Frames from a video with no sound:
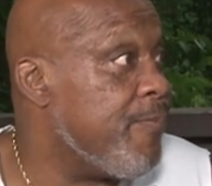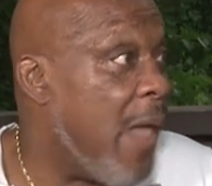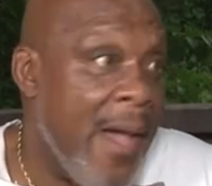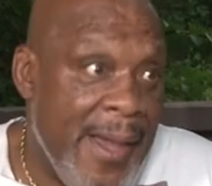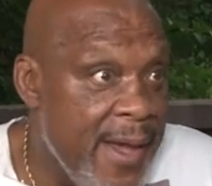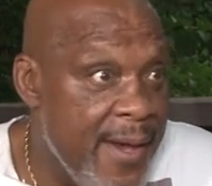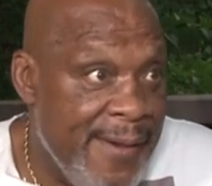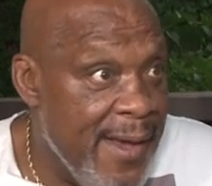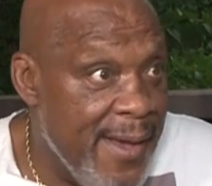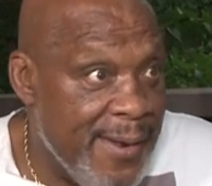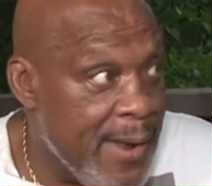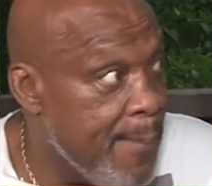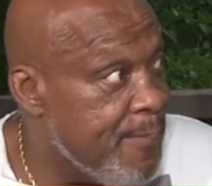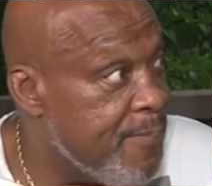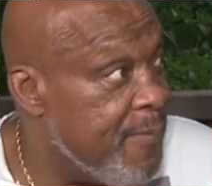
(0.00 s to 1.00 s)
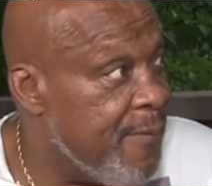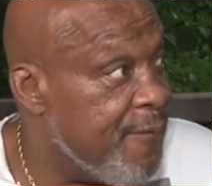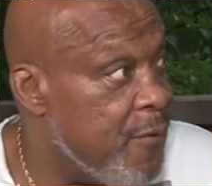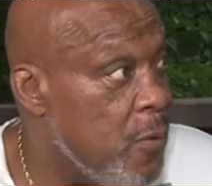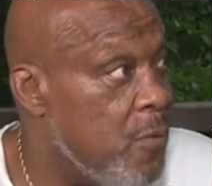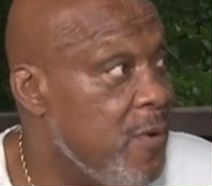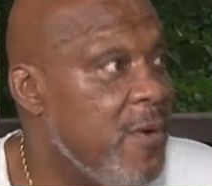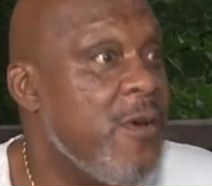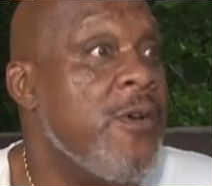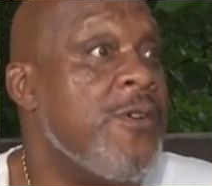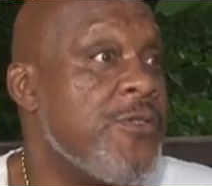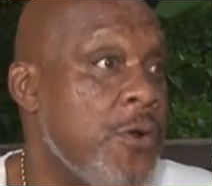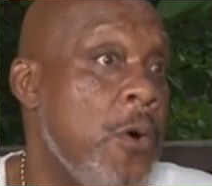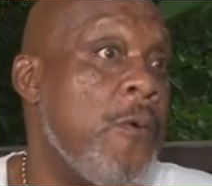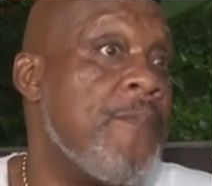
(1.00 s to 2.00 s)
I have had that before.
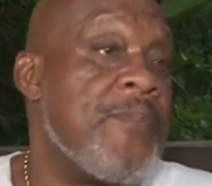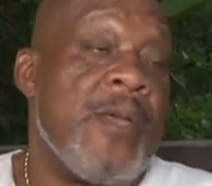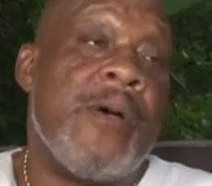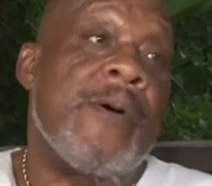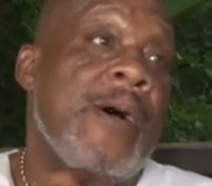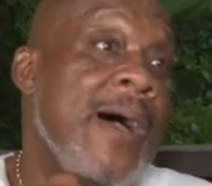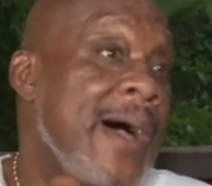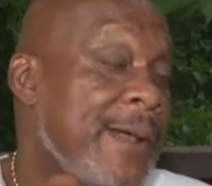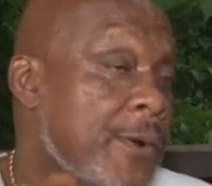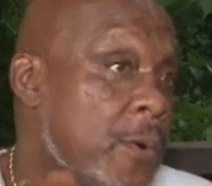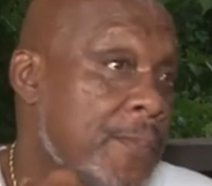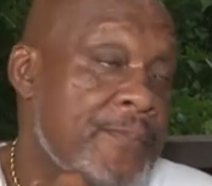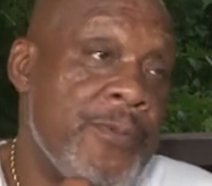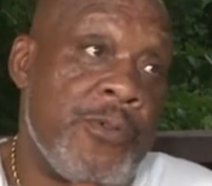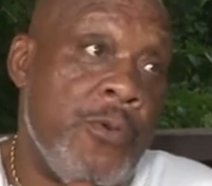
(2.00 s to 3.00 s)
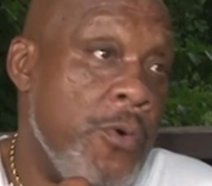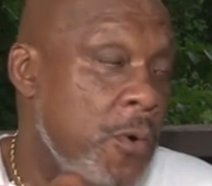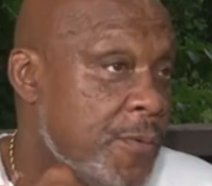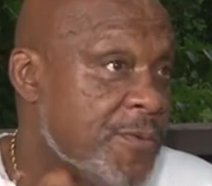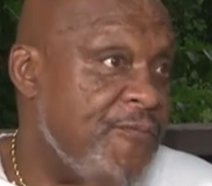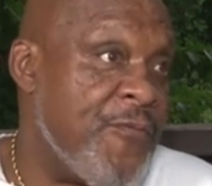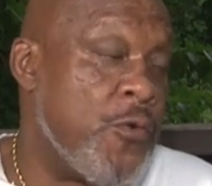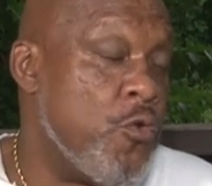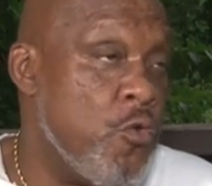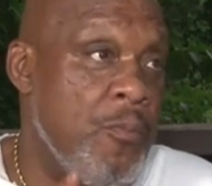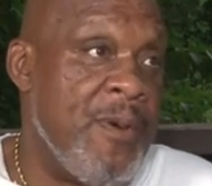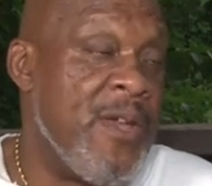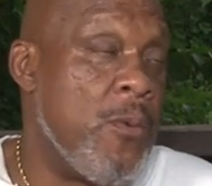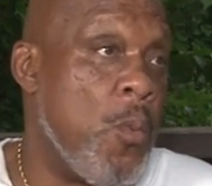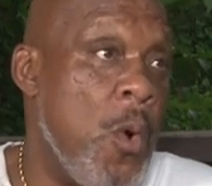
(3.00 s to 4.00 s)
So, I don't, you know, fool
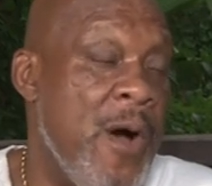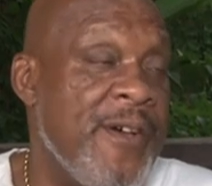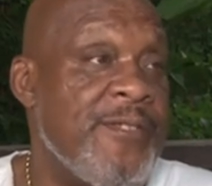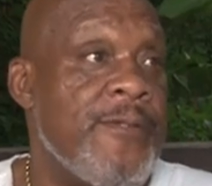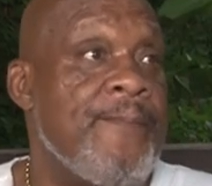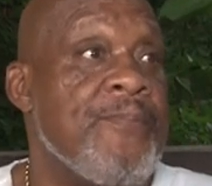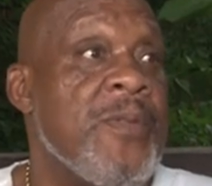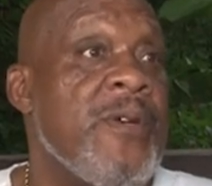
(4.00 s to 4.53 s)
me once,